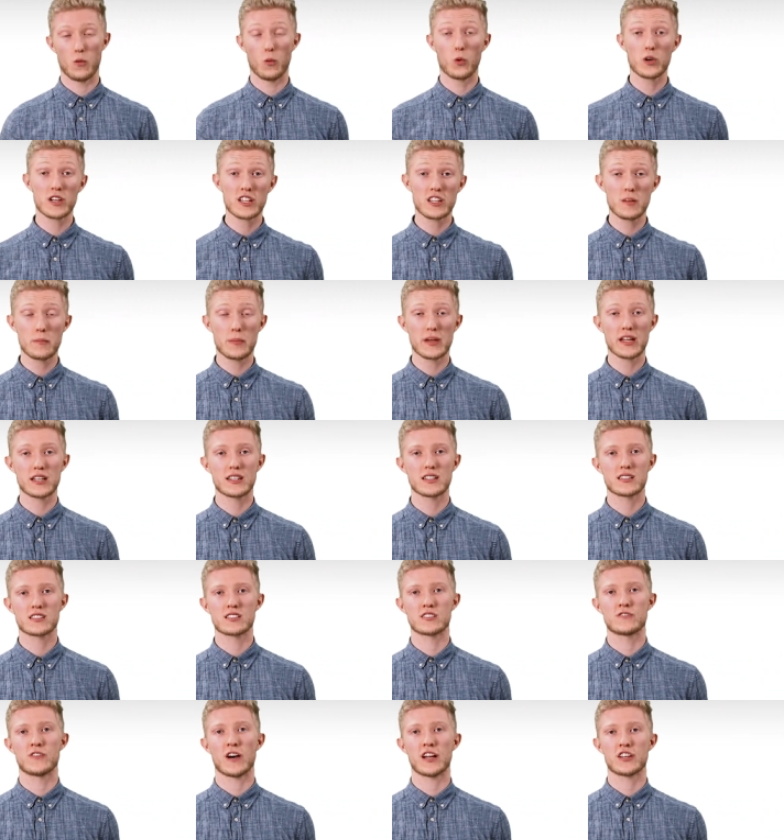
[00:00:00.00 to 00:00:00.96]
One of the big
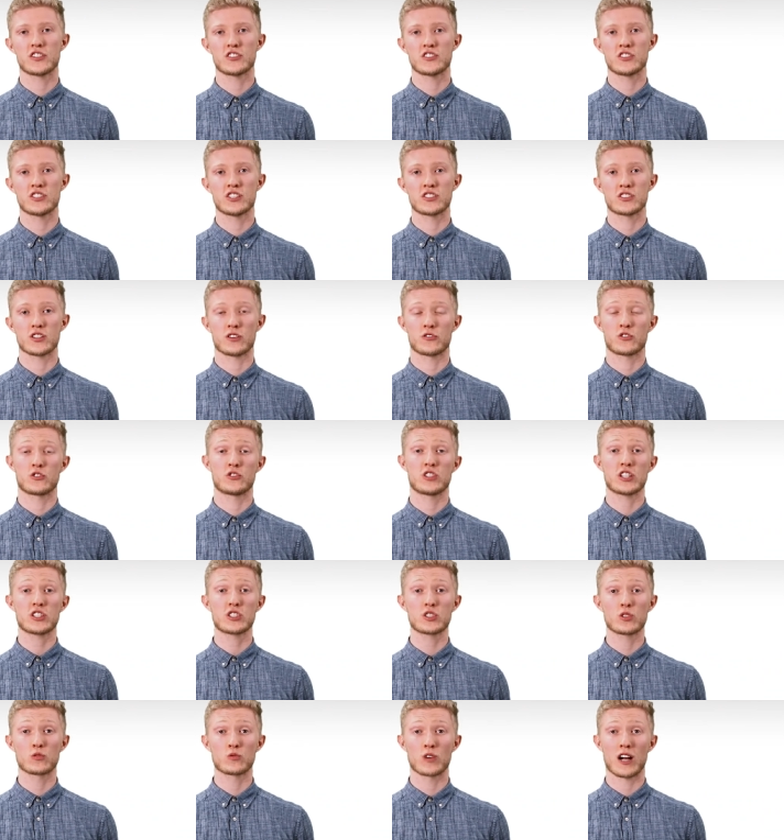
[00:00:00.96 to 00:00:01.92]
disadvantages of
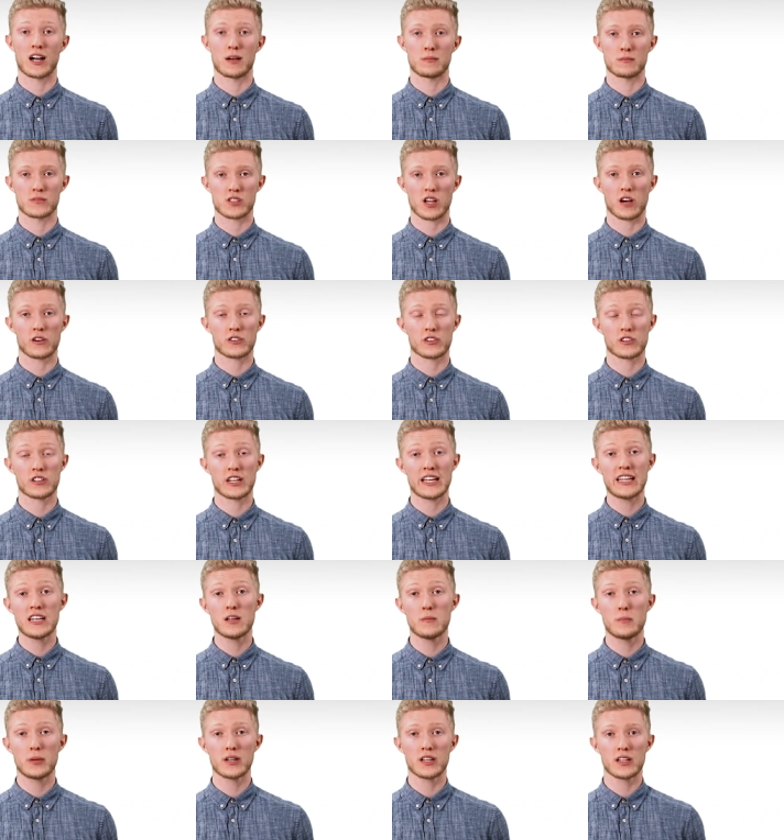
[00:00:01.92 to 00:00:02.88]
traditional RAMs are their
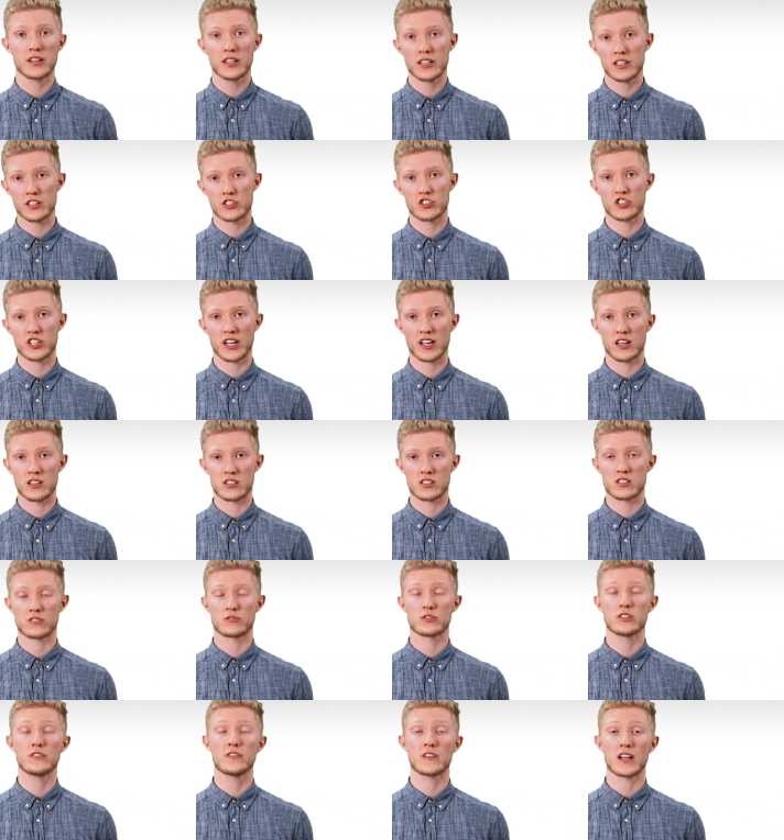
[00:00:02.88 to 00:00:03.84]
inability to change
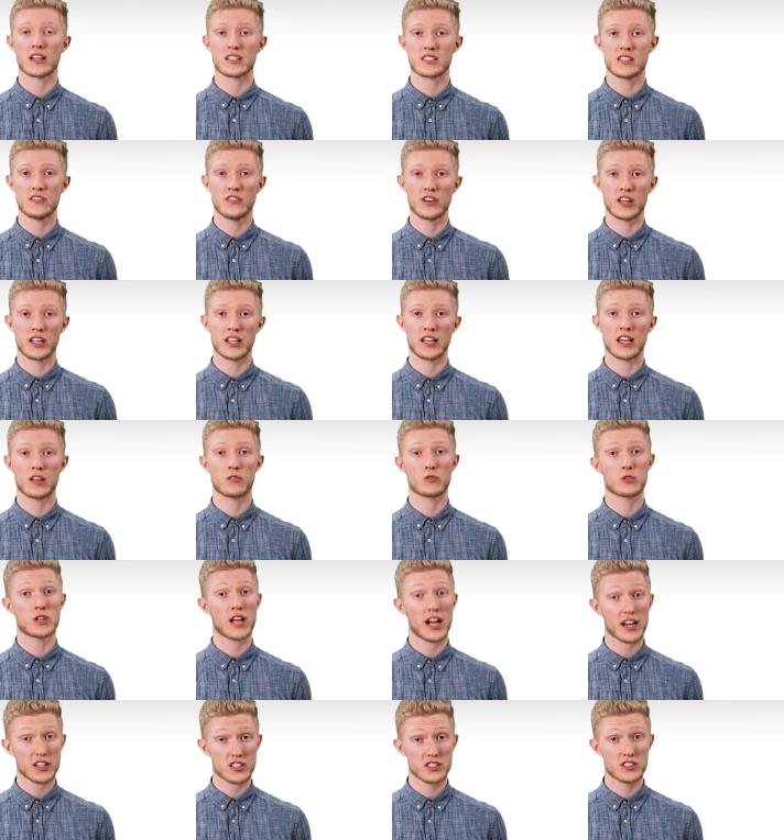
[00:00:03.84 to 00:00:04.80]
the reflectivity and
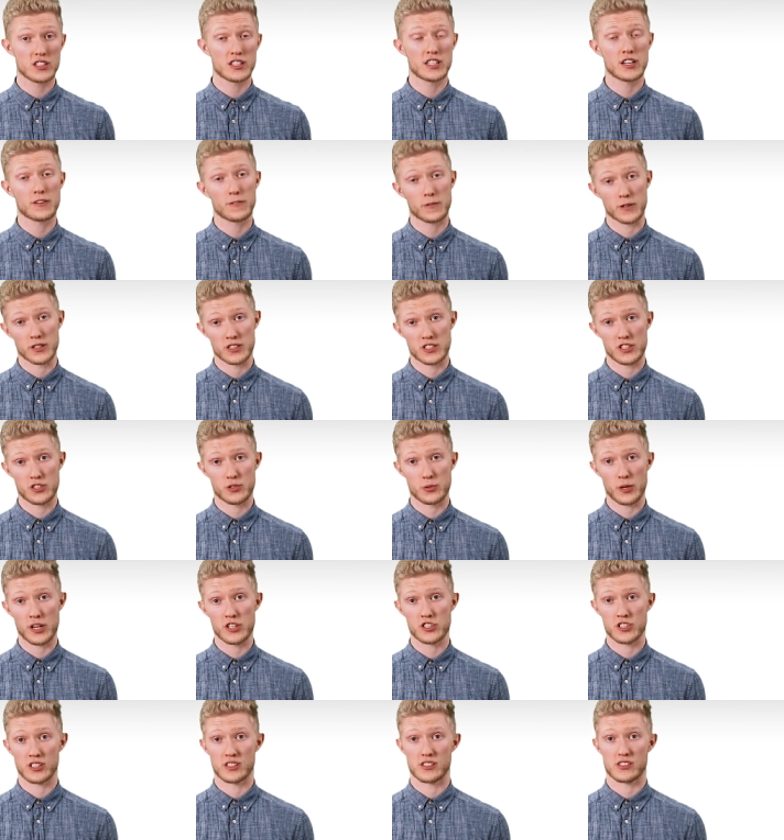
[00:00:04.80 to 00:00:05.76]
reaction to differing
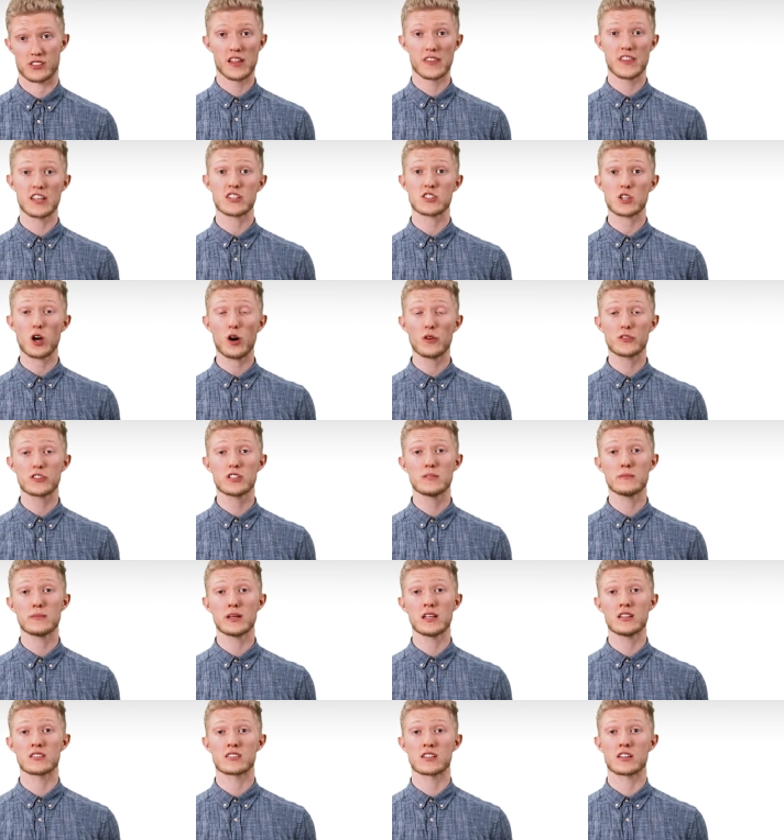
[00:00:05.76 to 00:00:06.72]
situations. This
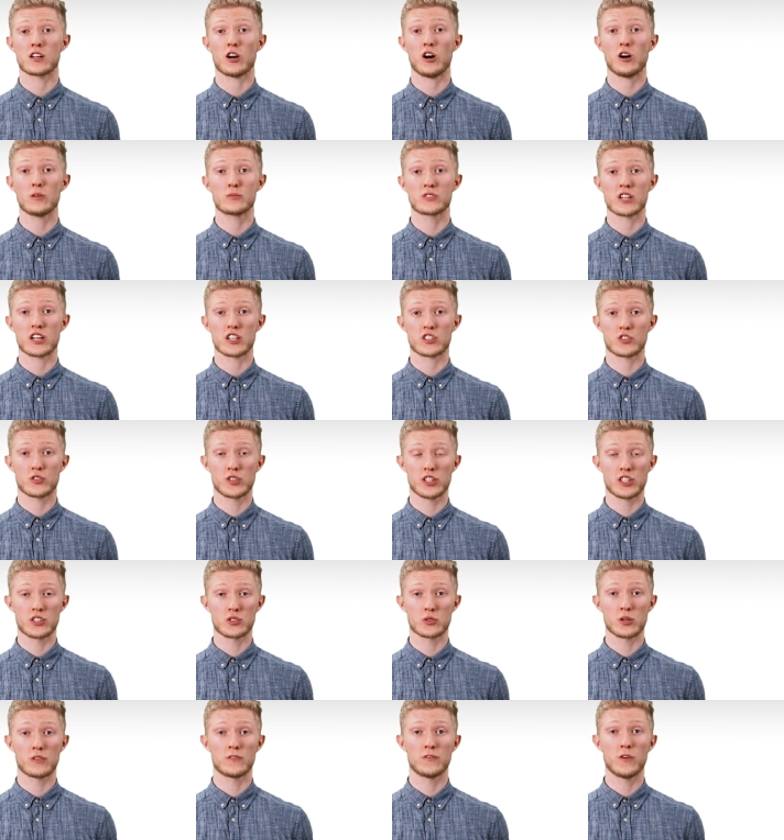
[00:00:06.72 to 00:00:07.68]
often means that an object
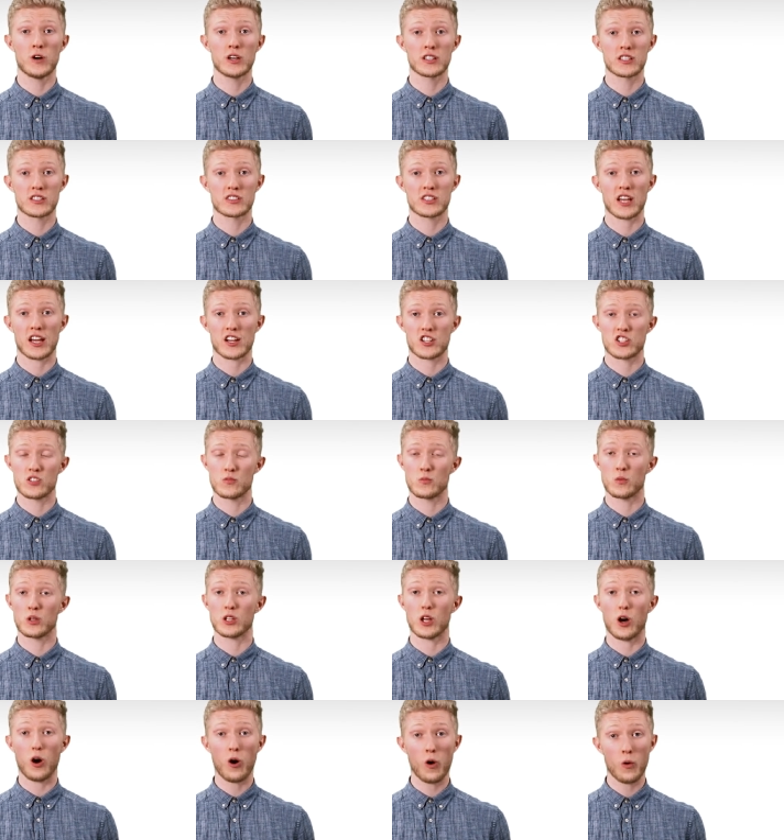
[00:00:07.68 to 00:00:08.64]
treated to avoid detection
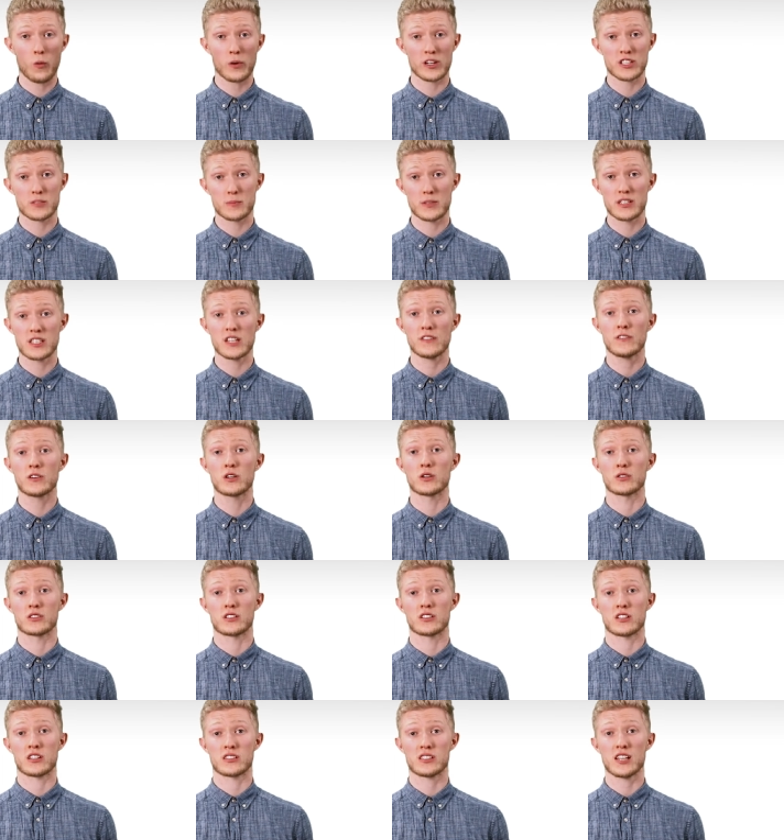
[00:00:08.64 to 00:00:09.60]
will always be
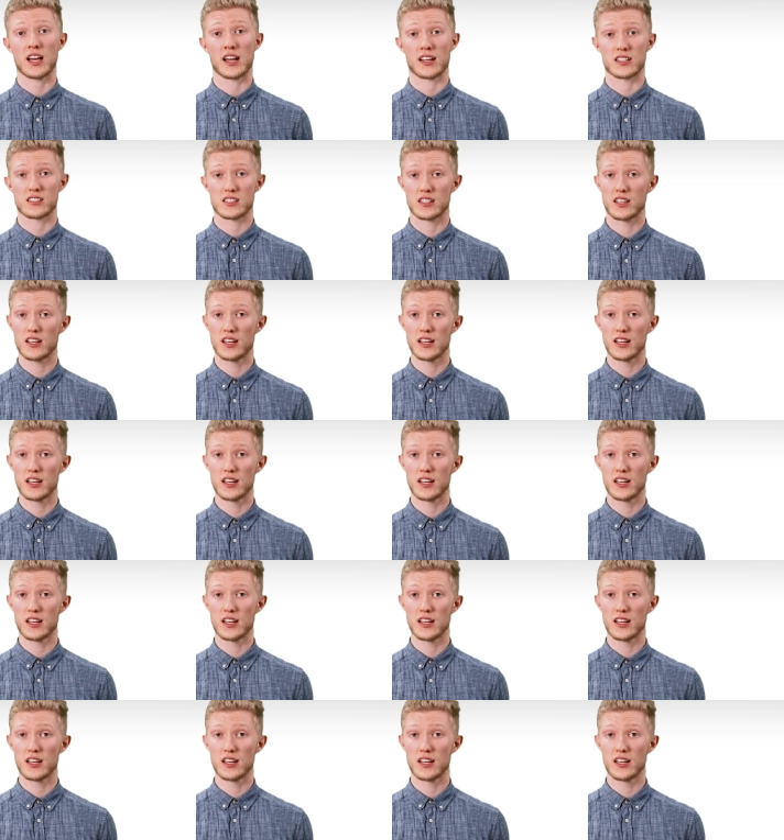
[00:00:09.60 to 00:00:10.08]
difficult to detect,